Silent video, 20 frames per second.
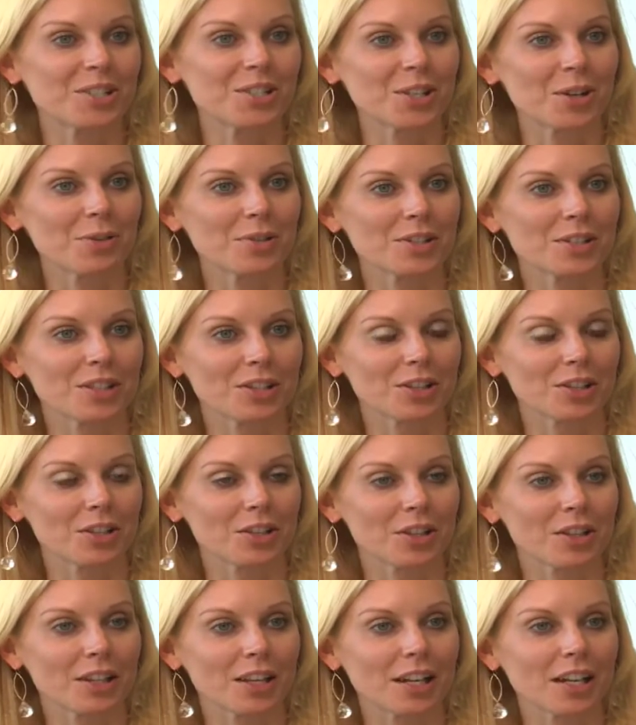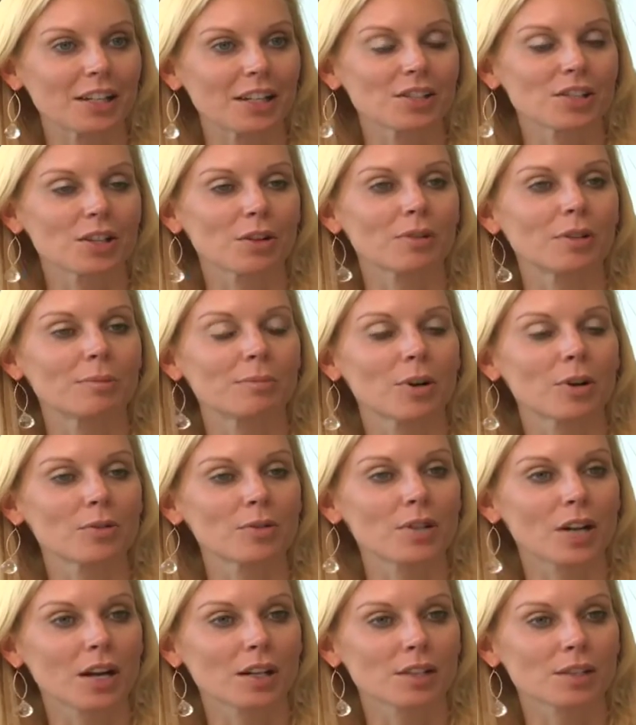is always a good thing. So when
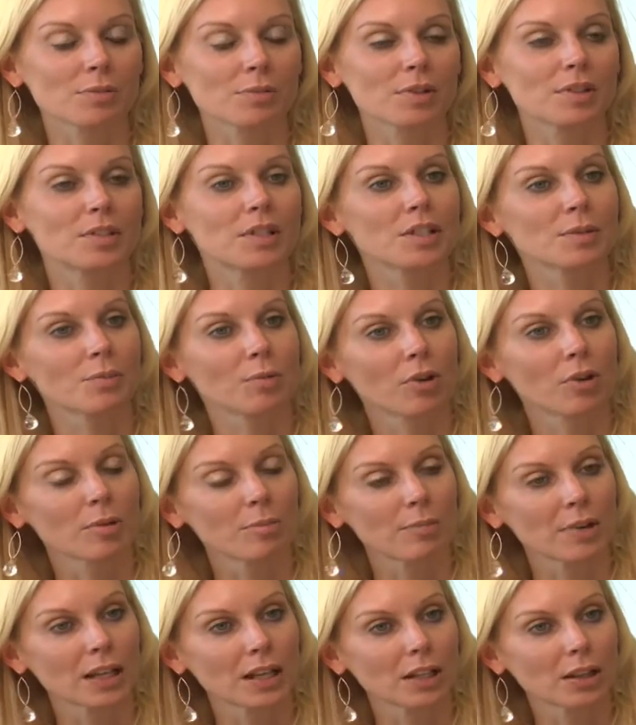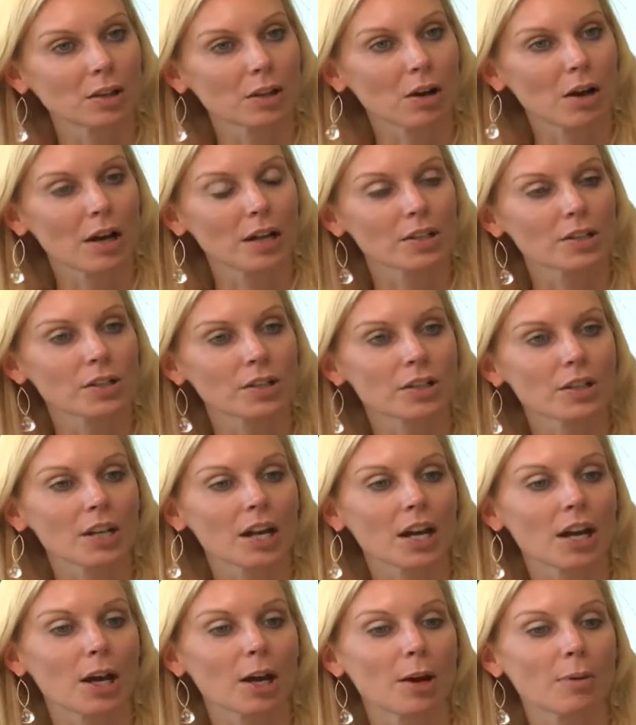Botox with Dysport being launched,
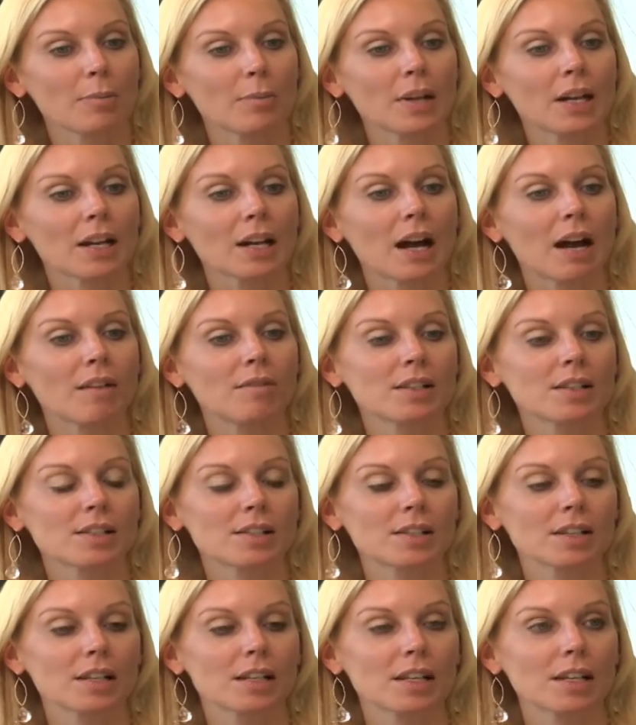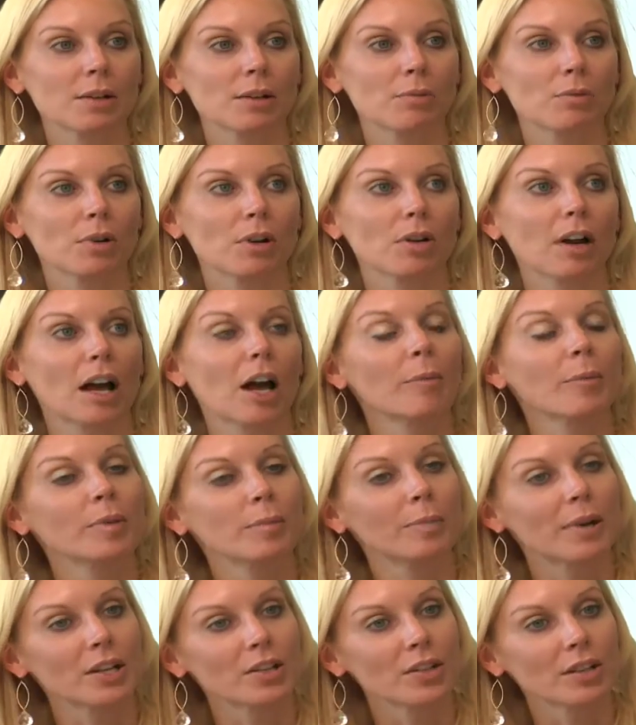it obviously will help the
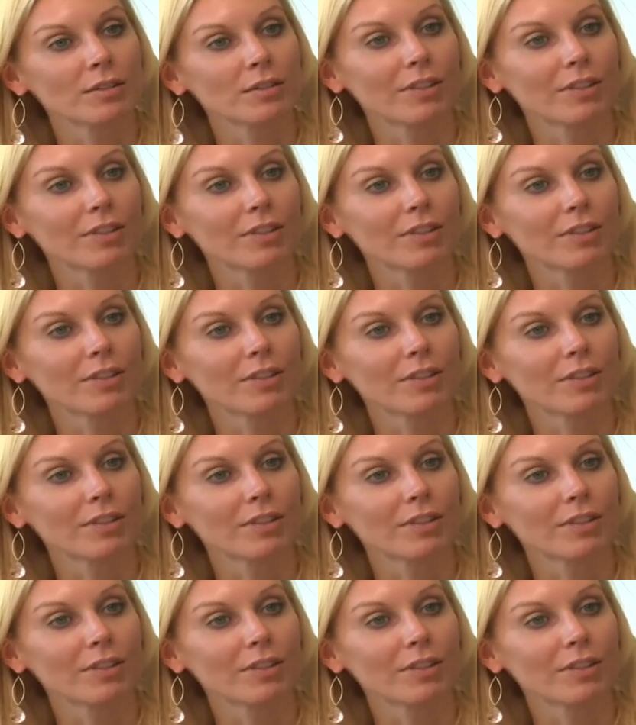patient